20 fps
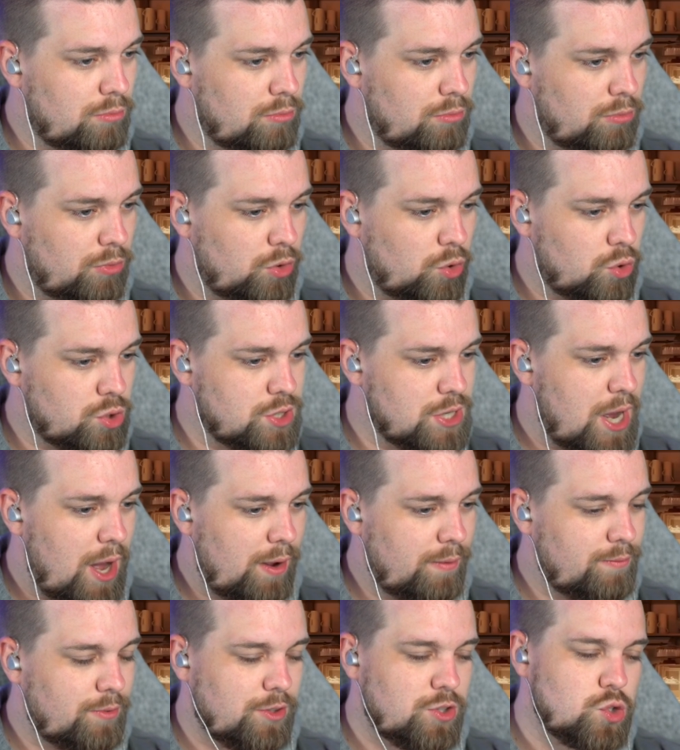
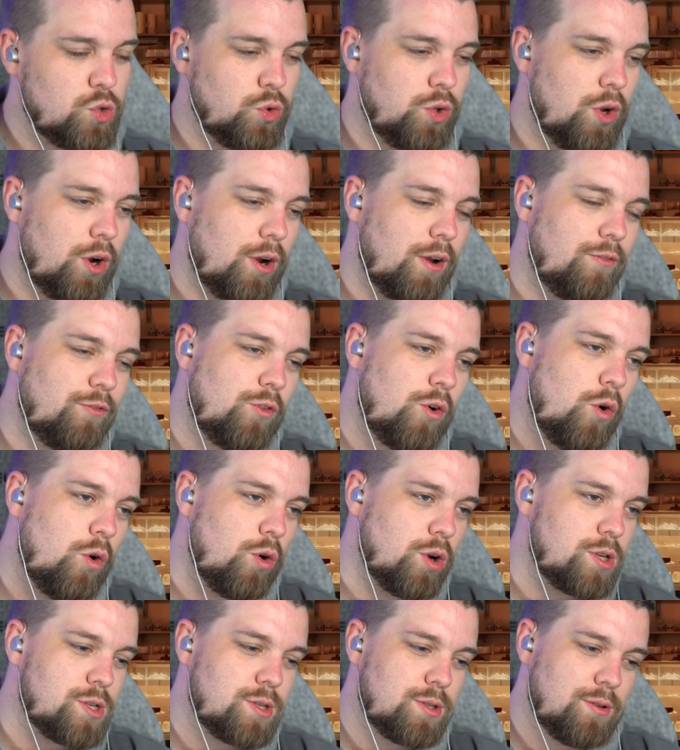Dokja? Junghyeok, of
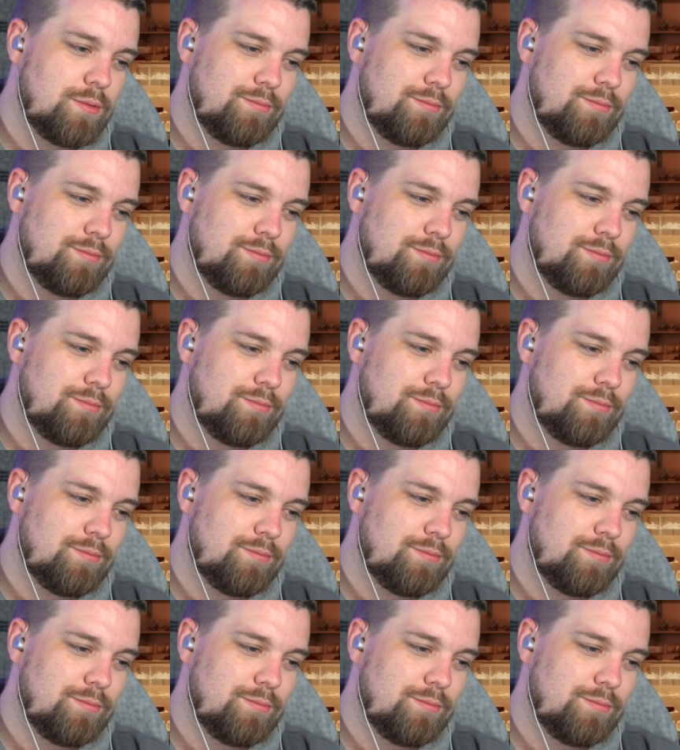course.